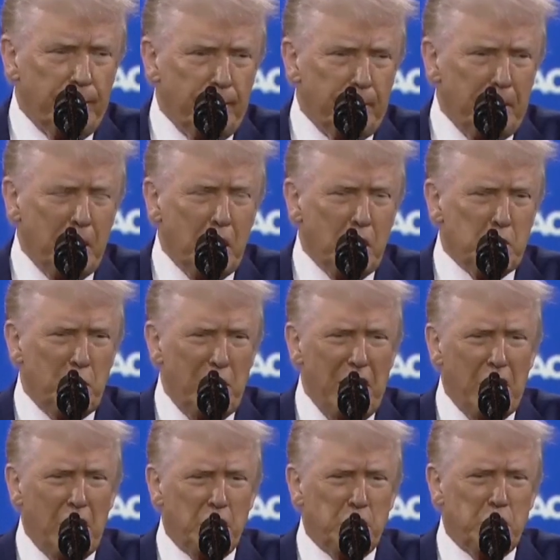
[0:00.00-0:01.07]
because we
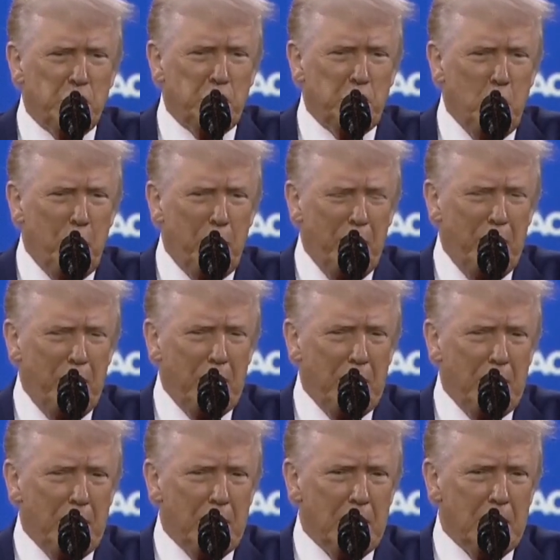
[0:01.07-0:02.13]
had a stupid,
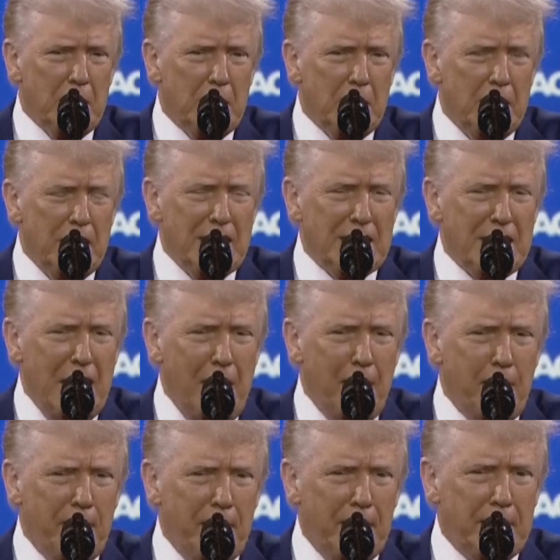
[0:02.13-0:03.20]

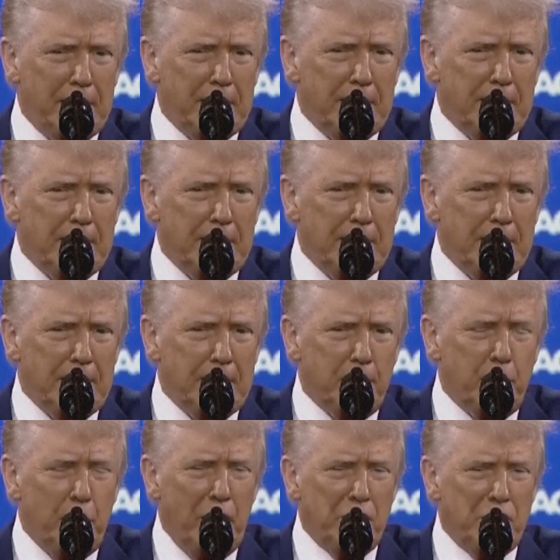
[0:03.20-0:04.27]
incompetent
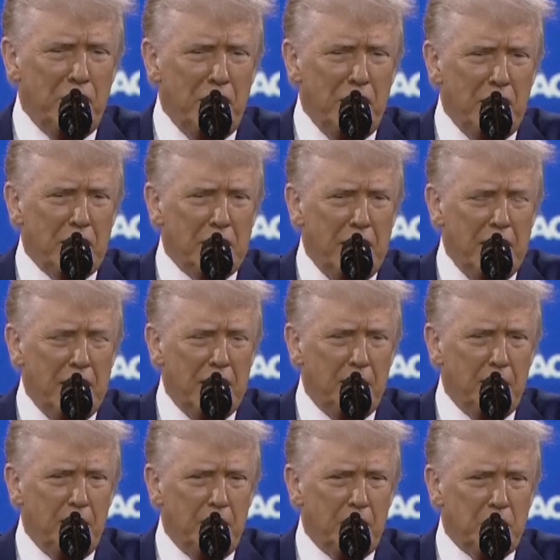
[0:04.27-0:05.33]
president and
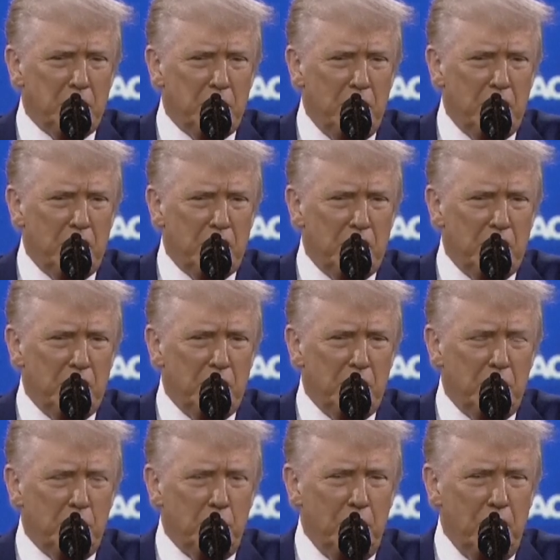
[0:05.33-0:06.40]
administration.
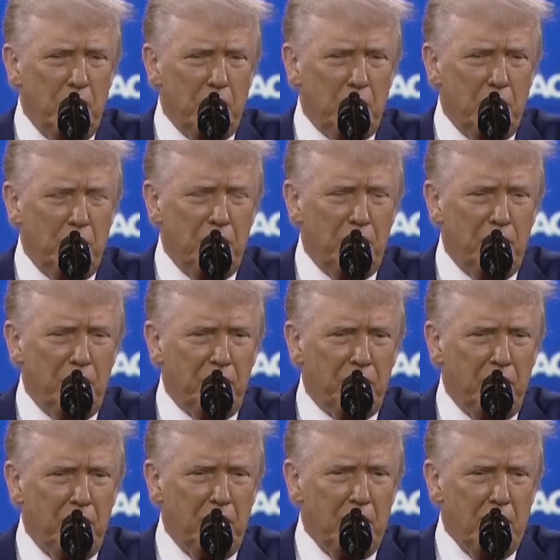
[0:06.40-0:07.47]

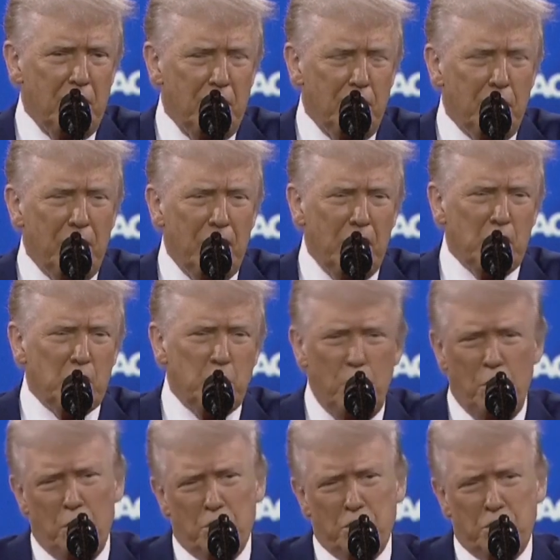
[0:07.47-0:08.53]
350. But here's
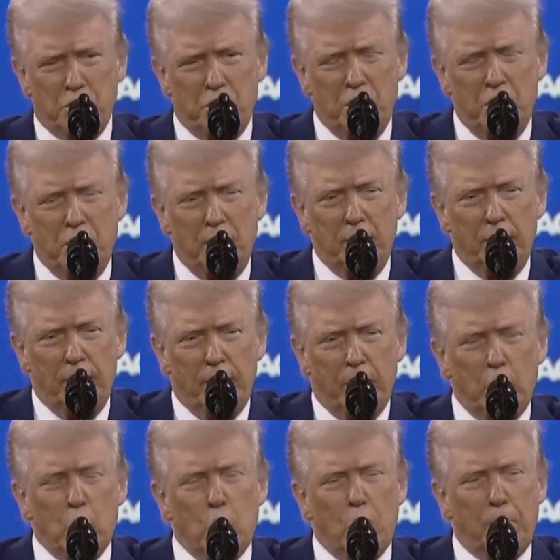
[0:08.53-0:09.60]
worse.
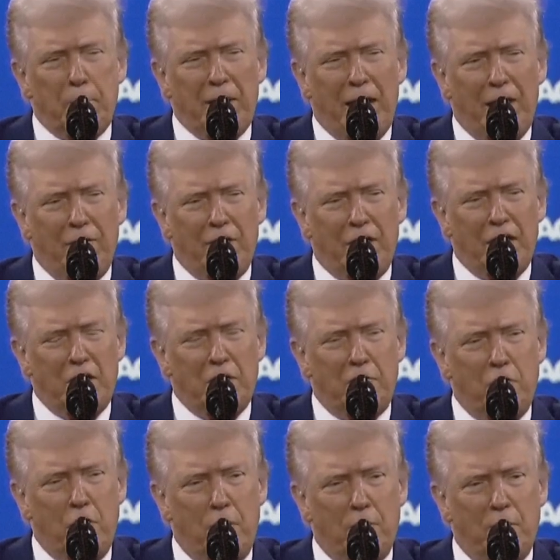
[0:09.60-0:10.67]
Europe gave it in the
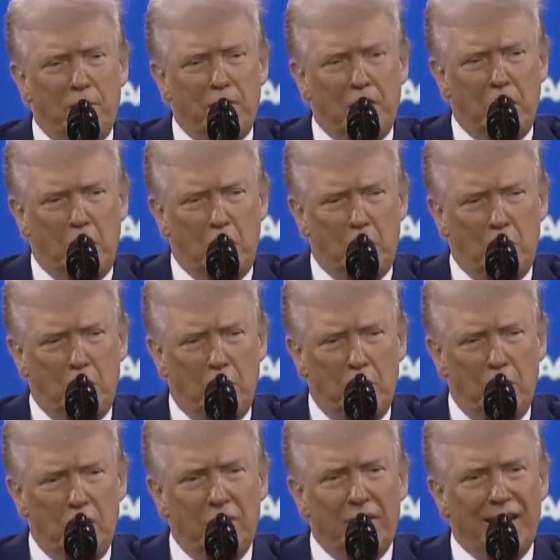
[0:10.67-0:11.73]
form of a loan.
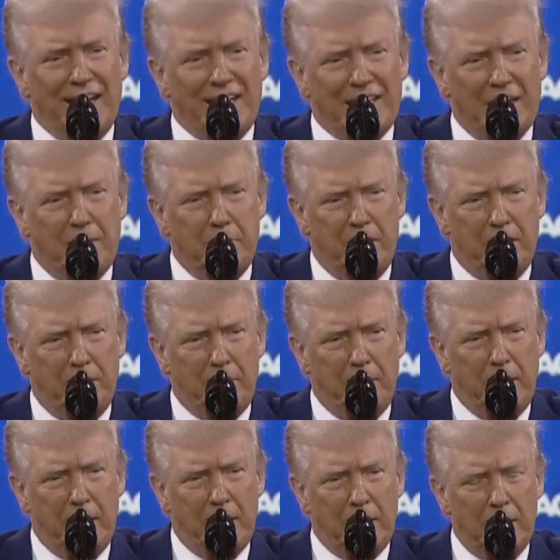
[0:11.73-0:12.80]
They get their money
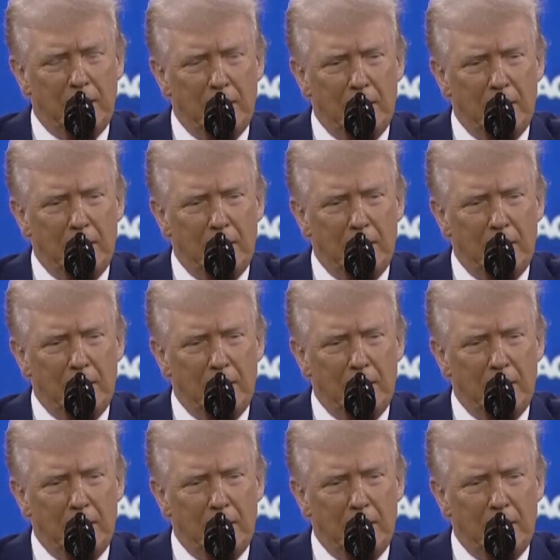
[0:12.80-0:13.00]
back.